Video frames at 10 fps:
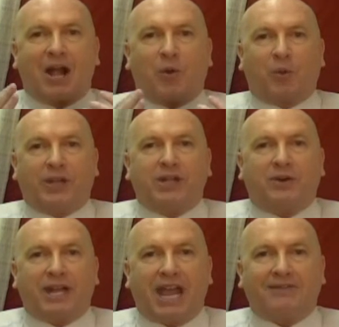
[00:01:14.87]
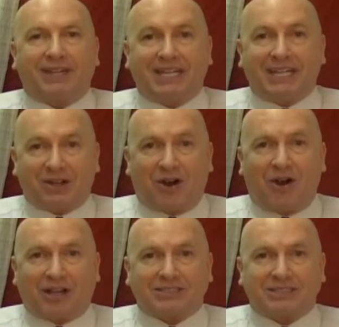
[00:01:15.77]
We don't have any
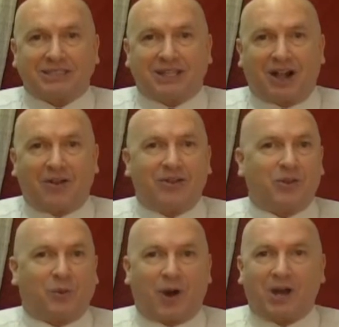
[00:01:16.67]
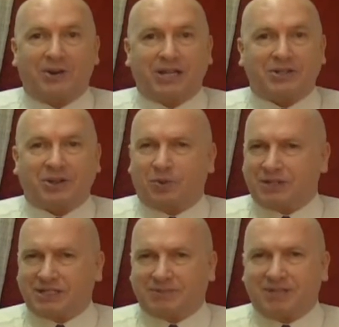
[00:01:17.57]
cost other than water and electric,
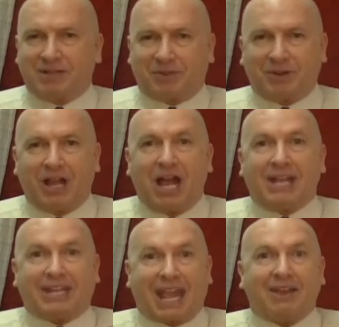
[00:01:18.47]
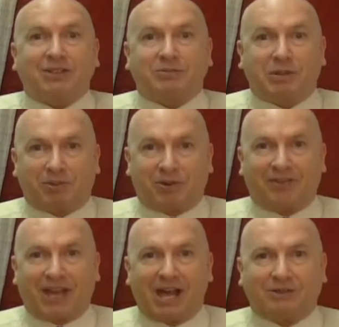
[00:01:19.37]
which is minimal, to have those people
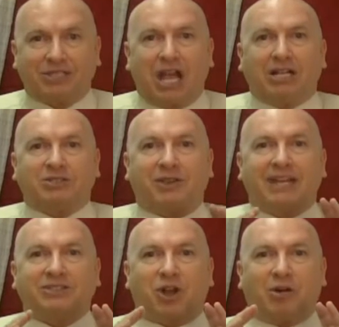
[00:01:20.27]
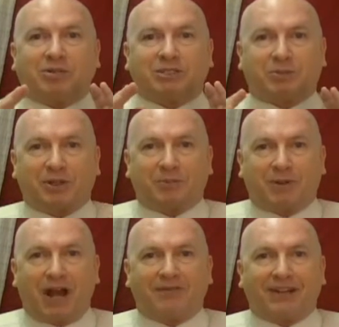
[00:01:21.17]
around the house. So that is almost pure
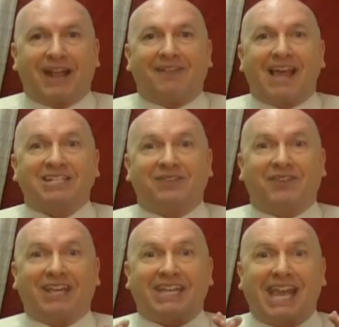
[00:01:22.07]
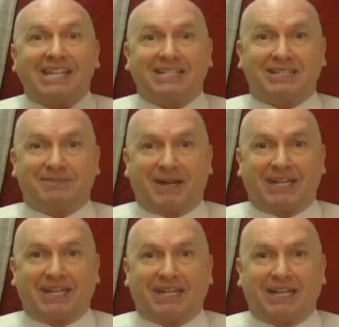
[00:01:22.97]
profit. That's vacation
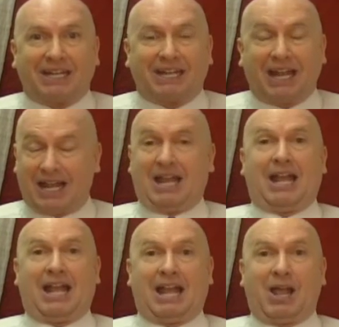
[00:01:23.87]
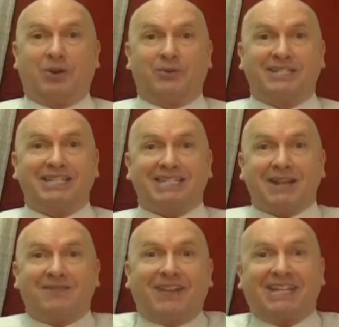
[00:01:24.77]
money. When she
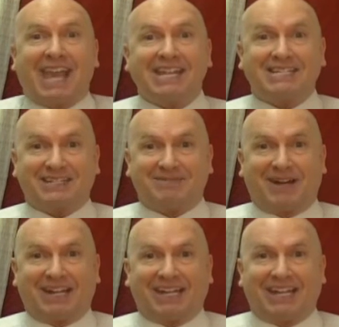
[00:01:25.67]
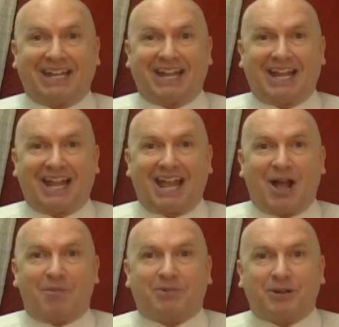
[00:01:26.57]
said vacation money,
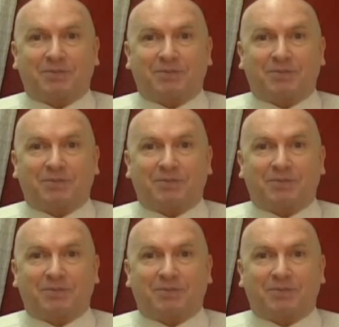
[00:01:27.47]
pure